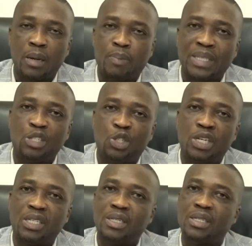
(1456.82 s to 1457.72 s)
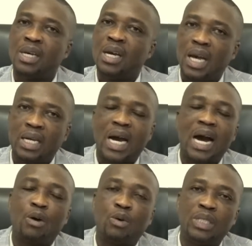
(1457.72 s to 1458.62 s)
pattern changes, and
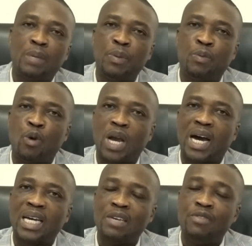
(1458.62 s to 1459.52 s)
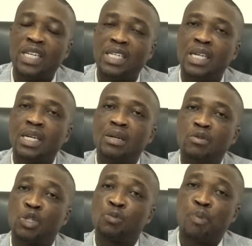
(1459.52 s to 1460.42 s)
how the people are even
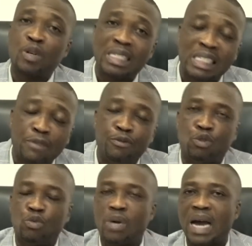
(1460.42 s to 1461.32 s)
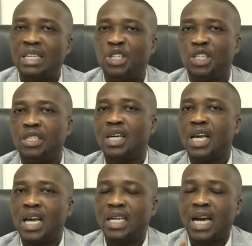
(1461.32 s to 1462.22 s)
responsive to hygiene
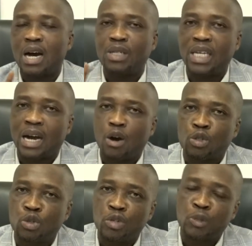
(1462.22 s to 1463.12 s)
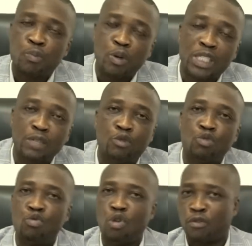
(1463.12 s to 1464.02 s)
and how they are also responsive to
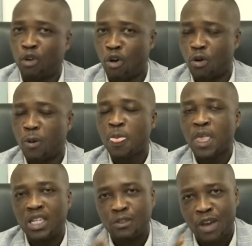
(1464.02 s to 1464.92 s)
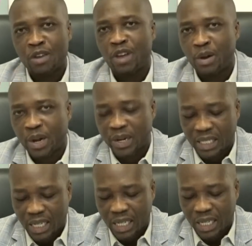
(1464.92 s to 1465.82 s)
rule of law. It's very, very
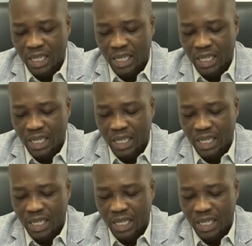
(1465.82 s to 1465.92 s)
critical.